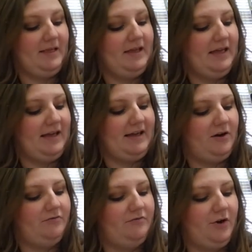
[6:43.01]
and
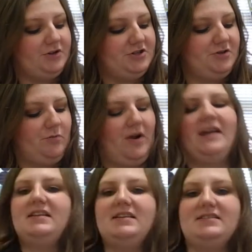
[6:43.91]
how far to the
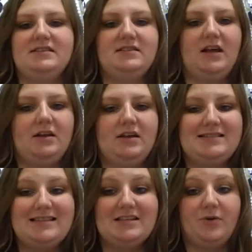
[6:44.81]
right is
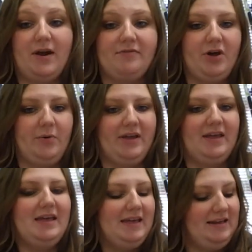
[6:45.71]
this graph going,
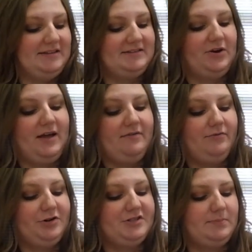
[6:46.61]
and is there ever
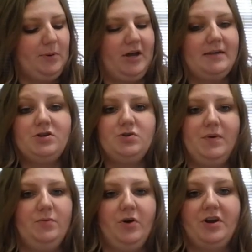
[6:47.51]
a spot in
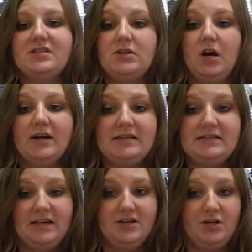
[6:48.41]
between where it's not
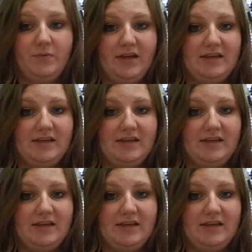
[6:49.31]
continuing?